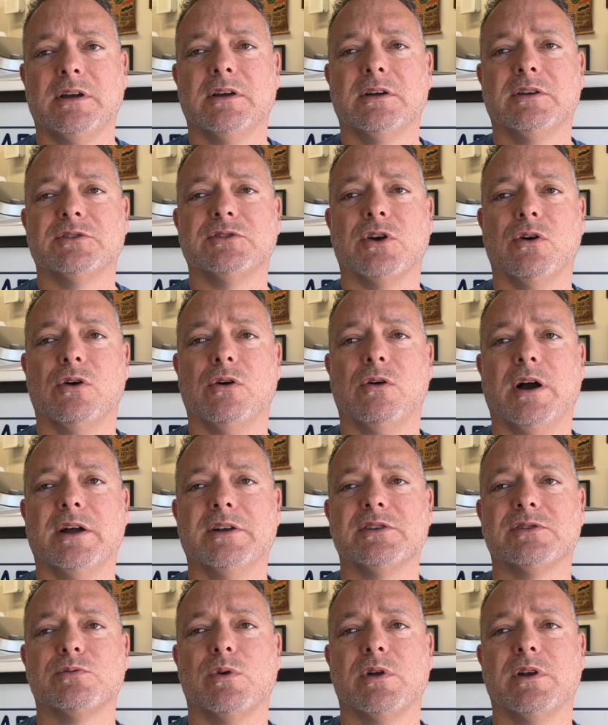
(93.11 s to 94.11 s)
So I
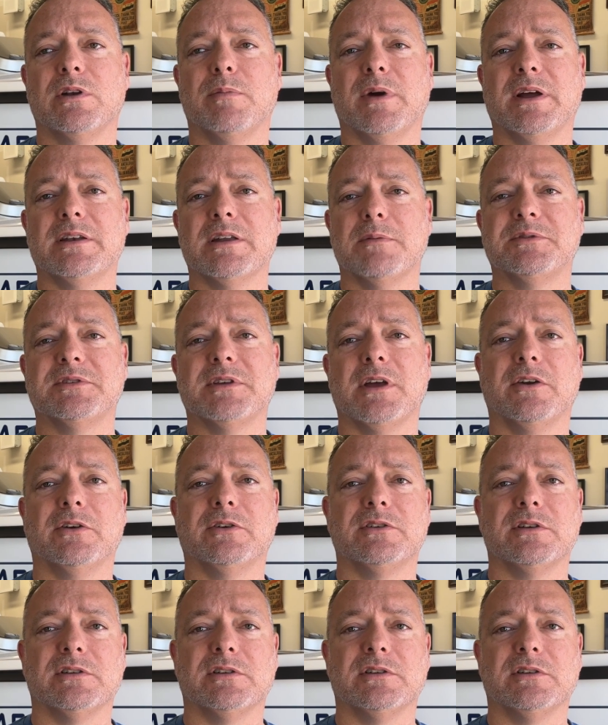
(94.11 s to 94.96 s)
just wanted my depth sounder to